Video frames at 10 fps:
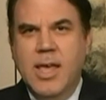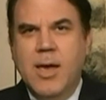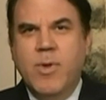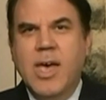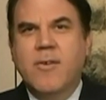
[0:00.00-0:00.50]

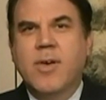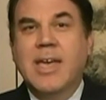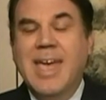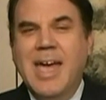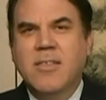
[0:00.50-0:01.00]
and we have
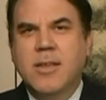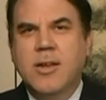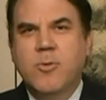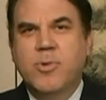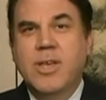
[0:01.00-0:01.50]
a
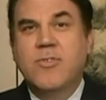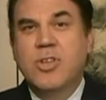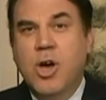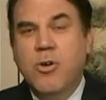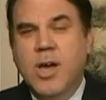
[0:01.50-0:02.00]
candidate who believes
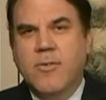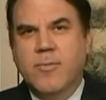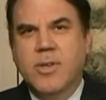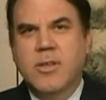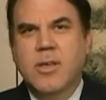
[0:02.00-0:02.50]
in no
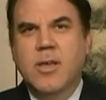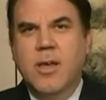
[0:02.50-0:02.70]
government.